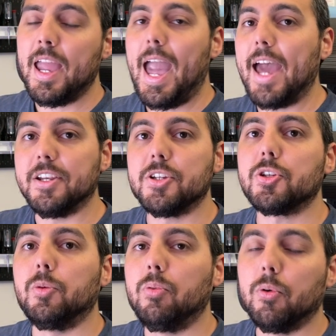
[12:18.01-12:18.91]
add
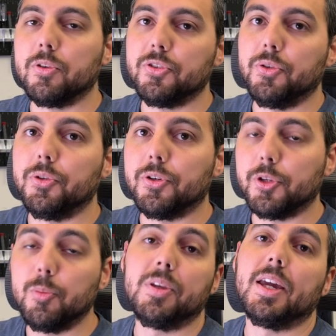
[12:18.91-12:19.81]
additional ports to your
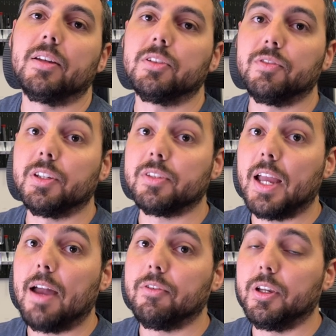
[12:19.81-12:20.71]
U P S if it doesn't
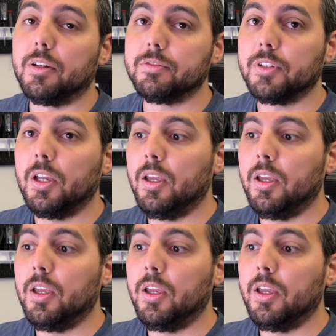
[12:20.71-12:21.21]
have enough